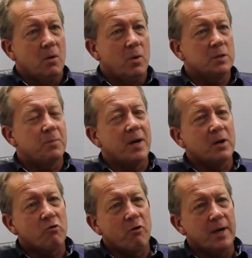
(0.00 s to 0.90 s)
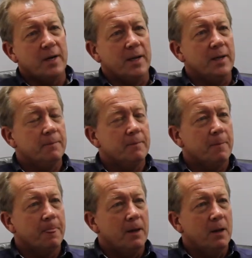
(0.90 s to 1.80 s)
Whereas Pellegrini,
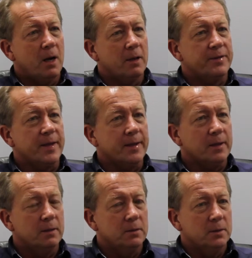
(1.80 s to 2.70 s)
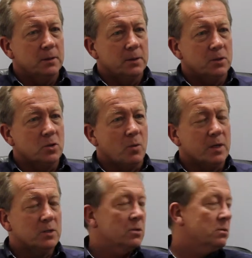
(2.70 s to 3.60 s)
I think, has got
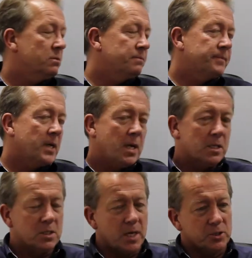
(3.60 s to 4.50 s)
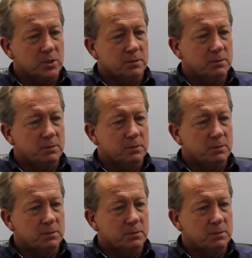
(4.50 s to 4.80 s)
1 or 2 selection